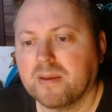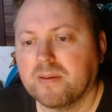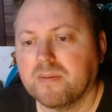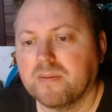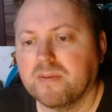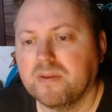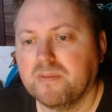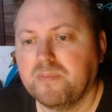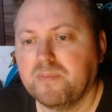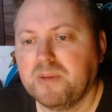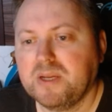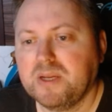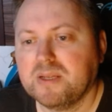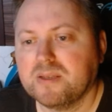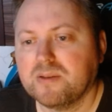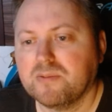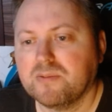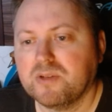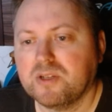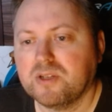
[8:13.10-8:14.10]
the
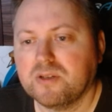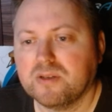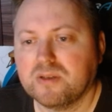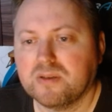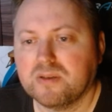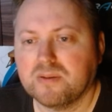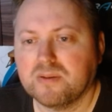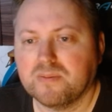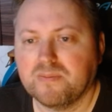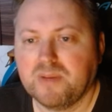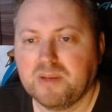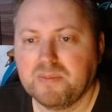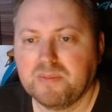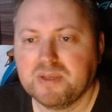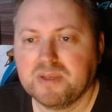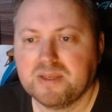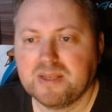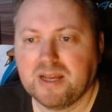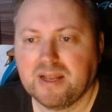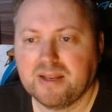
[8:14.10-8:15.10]
piece which is maybe
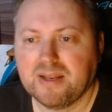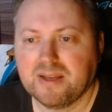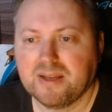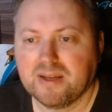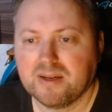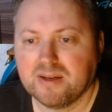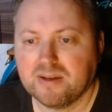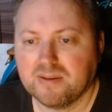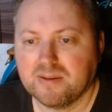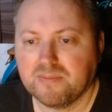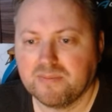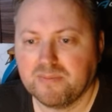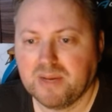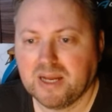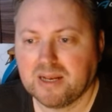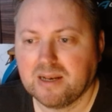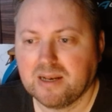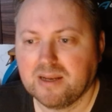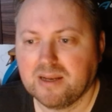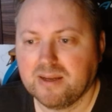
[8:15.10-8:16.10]
standing
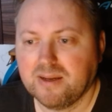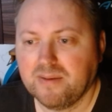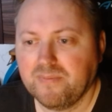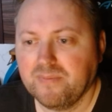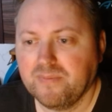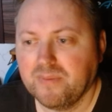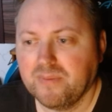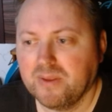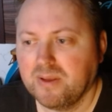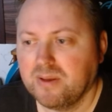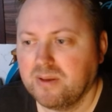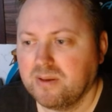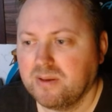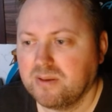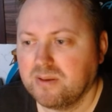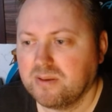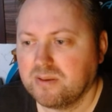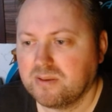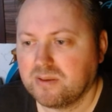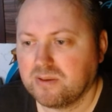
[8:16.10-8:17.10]
badly, yeah.
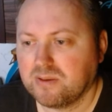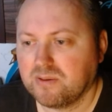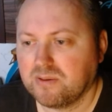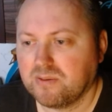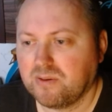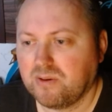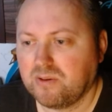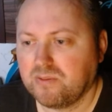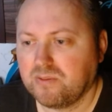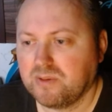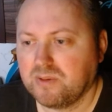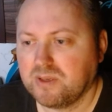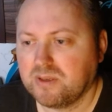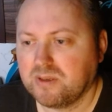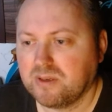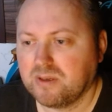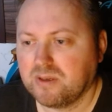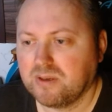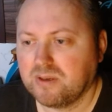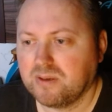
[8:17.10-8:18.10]
So always
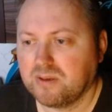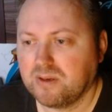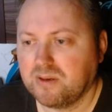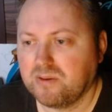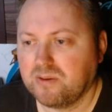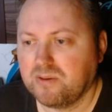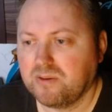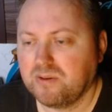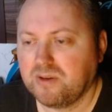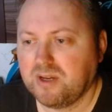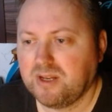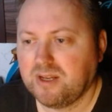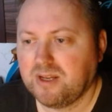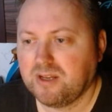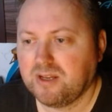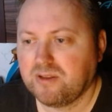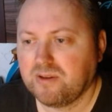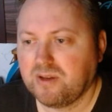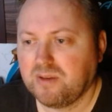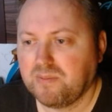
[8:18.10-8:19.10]
a good idea
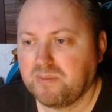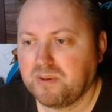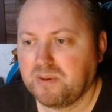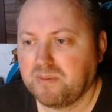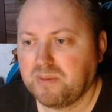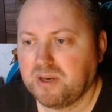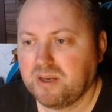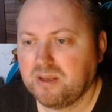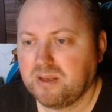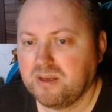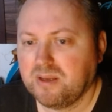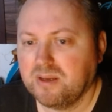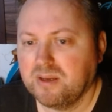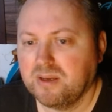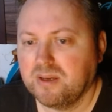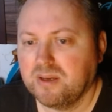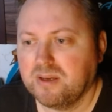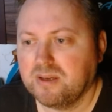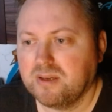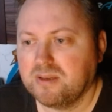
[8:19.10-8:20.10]
to keep in mind.
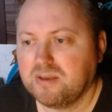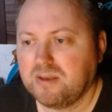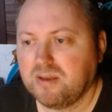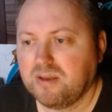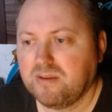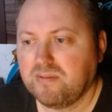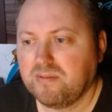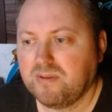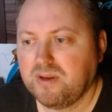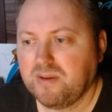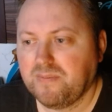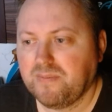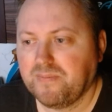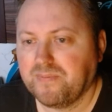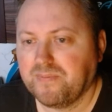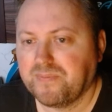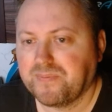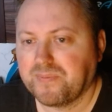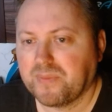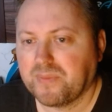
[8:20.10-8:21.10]
c3,
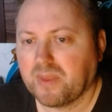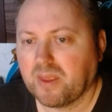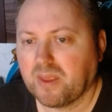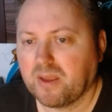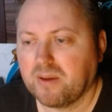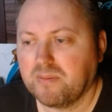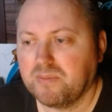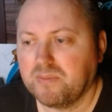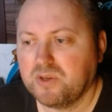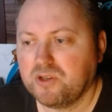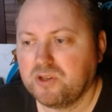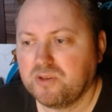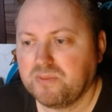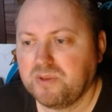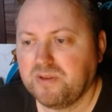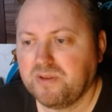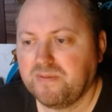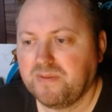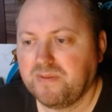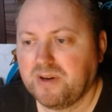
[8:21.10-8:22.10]
bishop
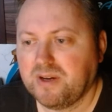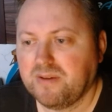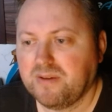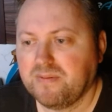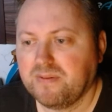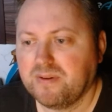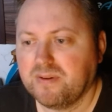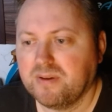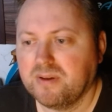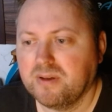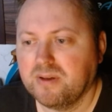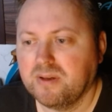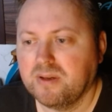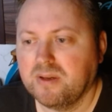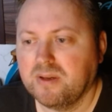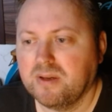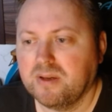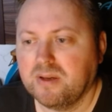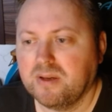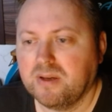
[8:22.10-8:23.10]
d5,
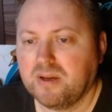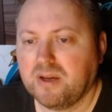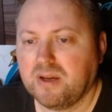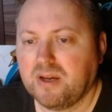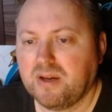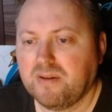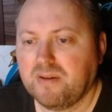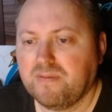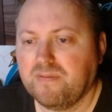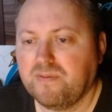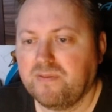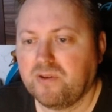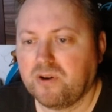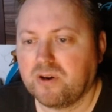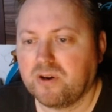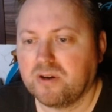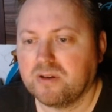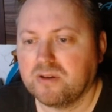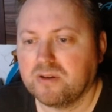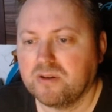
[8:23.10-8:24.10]

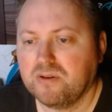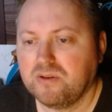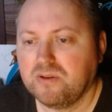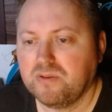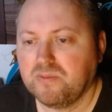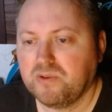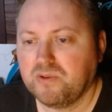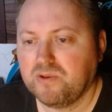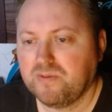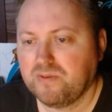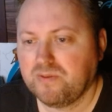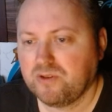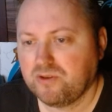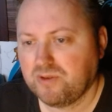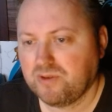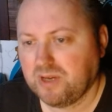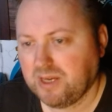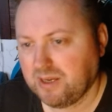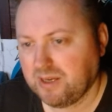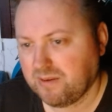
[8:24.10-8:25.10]
f4, good move,
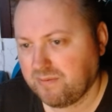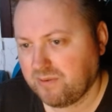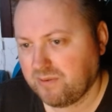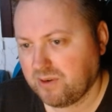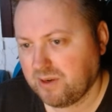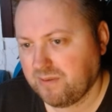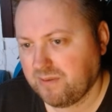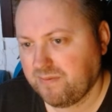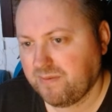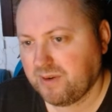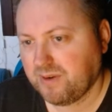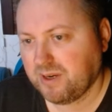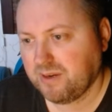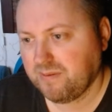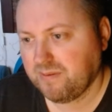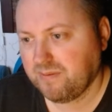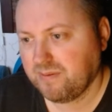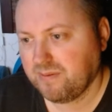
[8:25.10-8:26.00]
trying for f5.